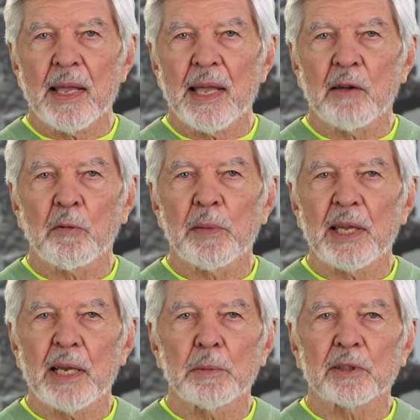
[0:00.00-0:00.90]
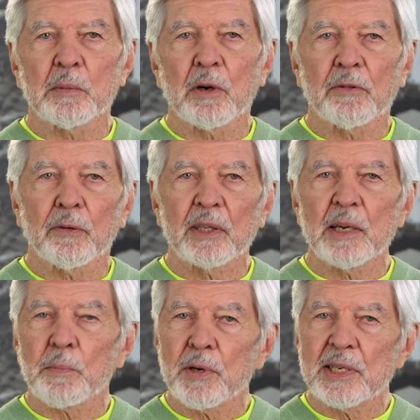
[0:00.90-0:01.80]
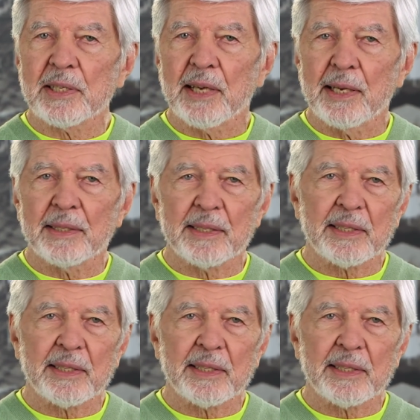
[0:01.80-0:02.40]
and will be able to more fully appreciate the